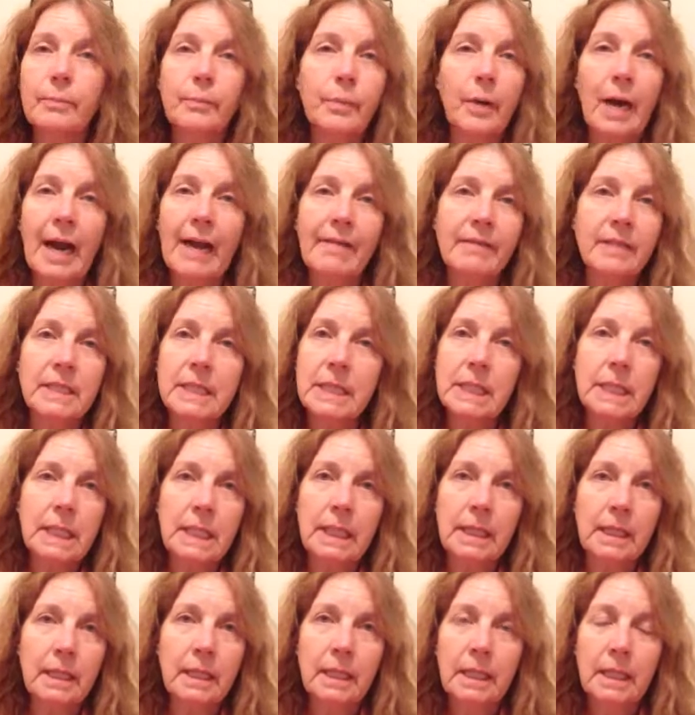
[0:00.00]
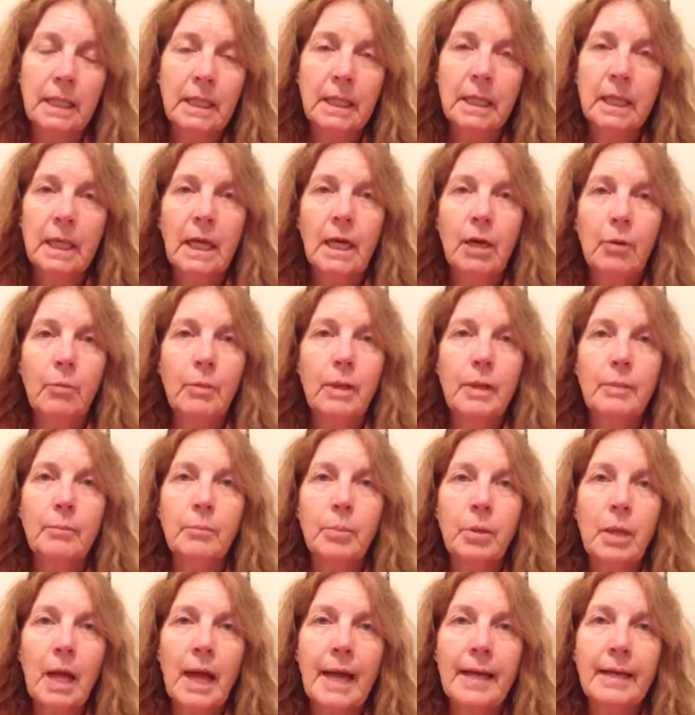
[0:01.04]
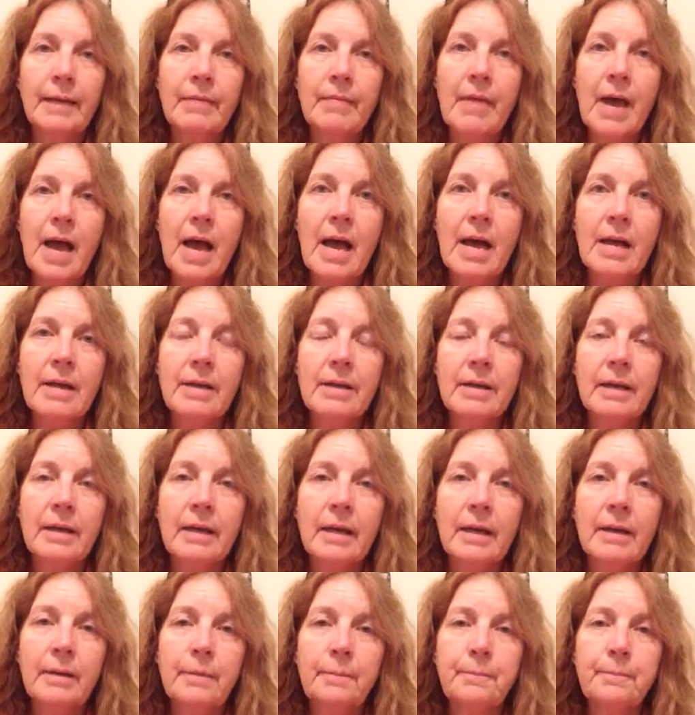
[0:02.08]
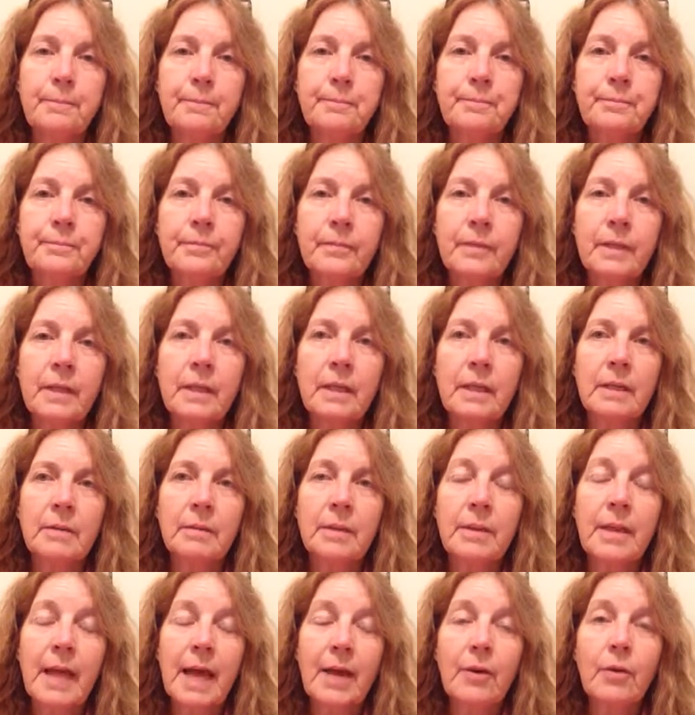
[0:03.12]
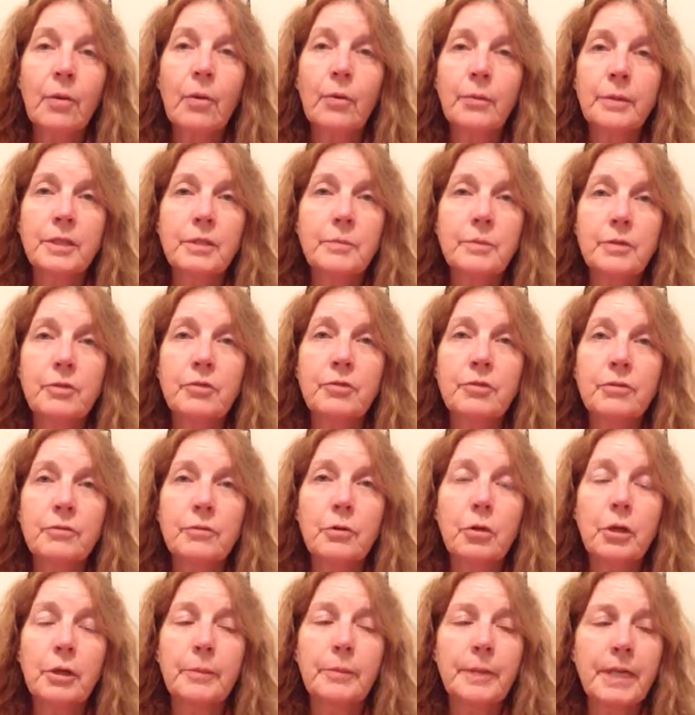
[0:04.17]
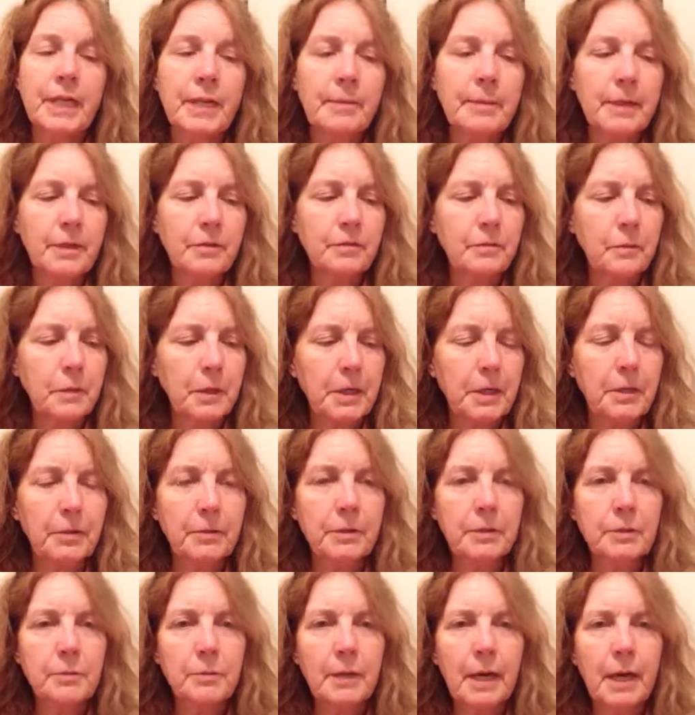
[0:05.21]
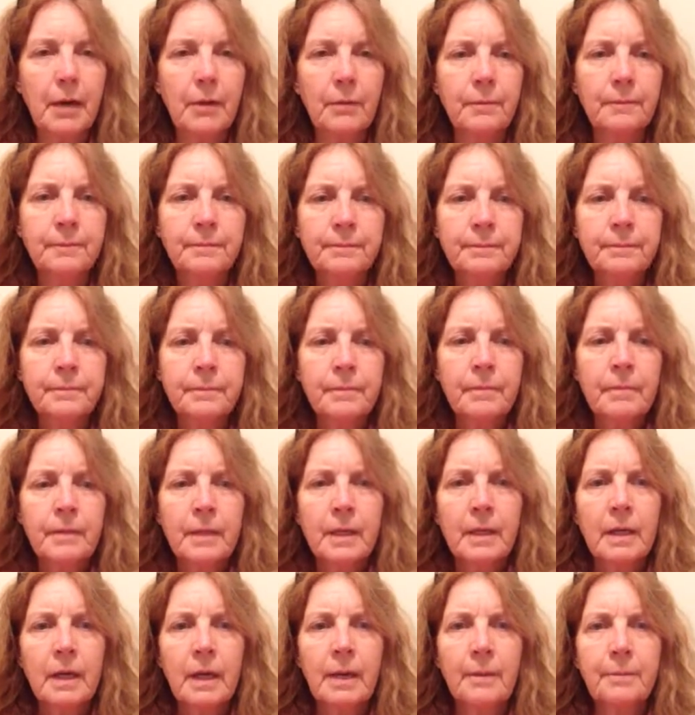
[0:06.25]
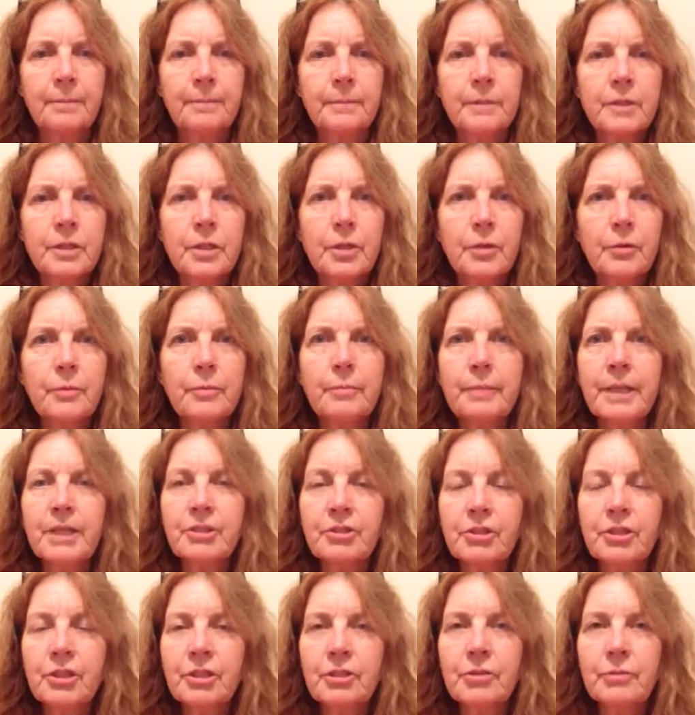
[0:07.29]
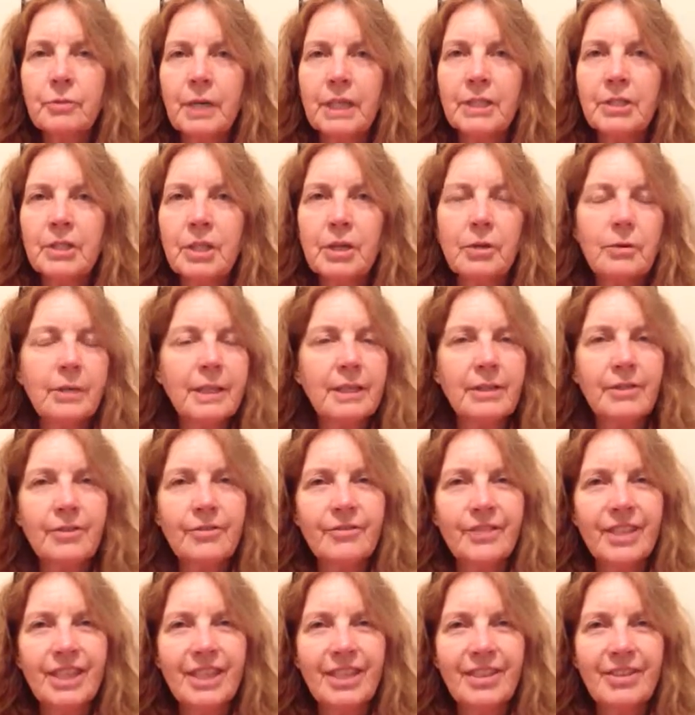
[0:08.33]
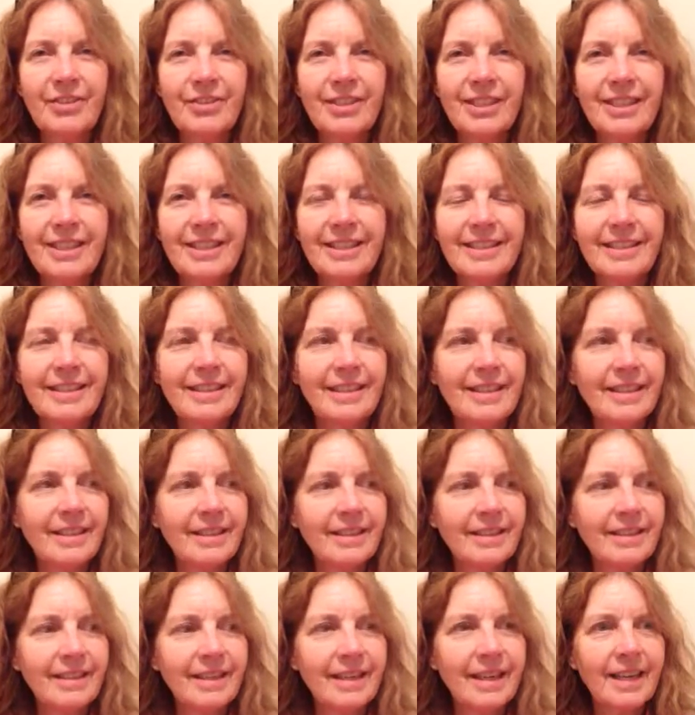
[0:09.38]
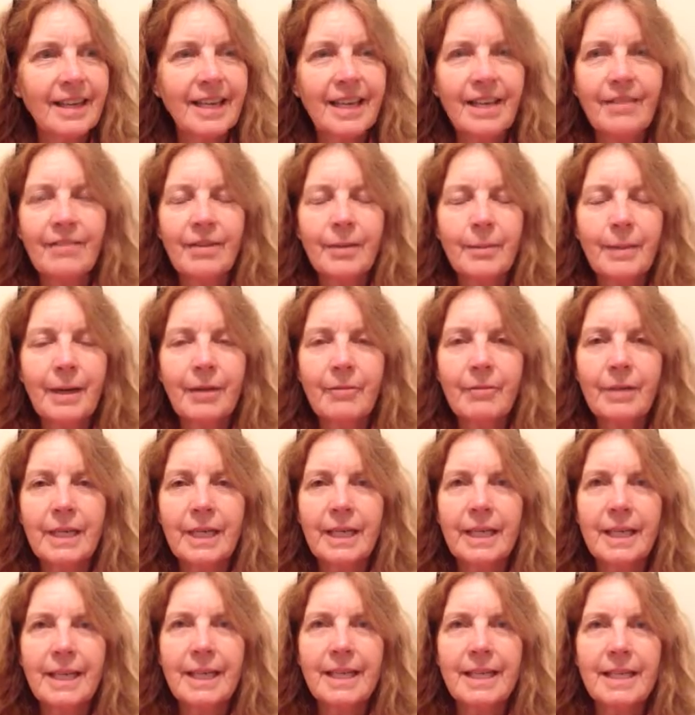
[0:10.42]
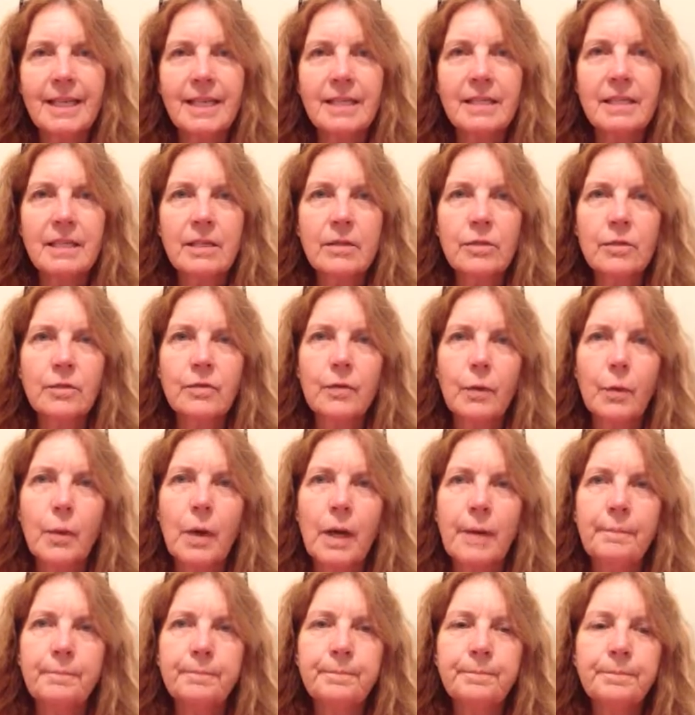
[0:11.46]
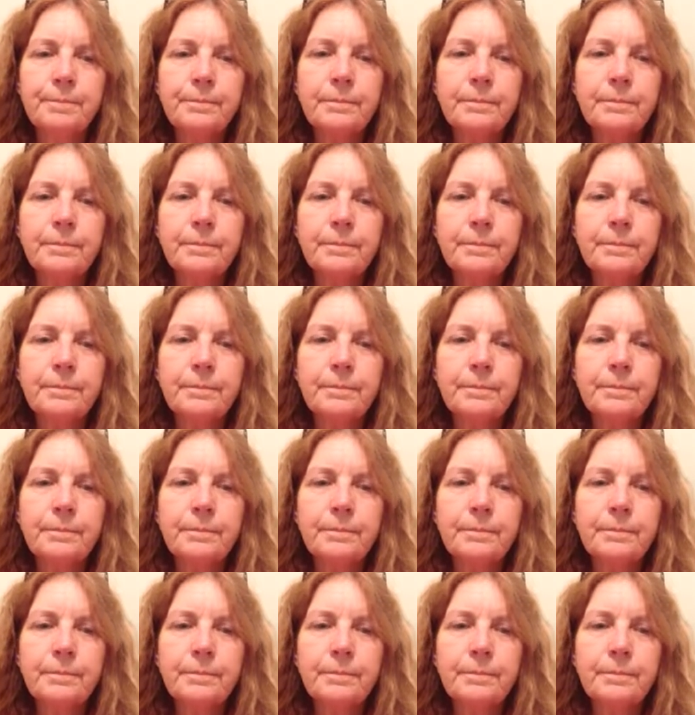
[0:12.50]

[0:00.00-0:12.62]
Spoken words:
privacy implied in that. And that'll always be true of corporate emails for you as well. So make sure you do watch the quick little video that I gave you about reading. I think it's a useful one.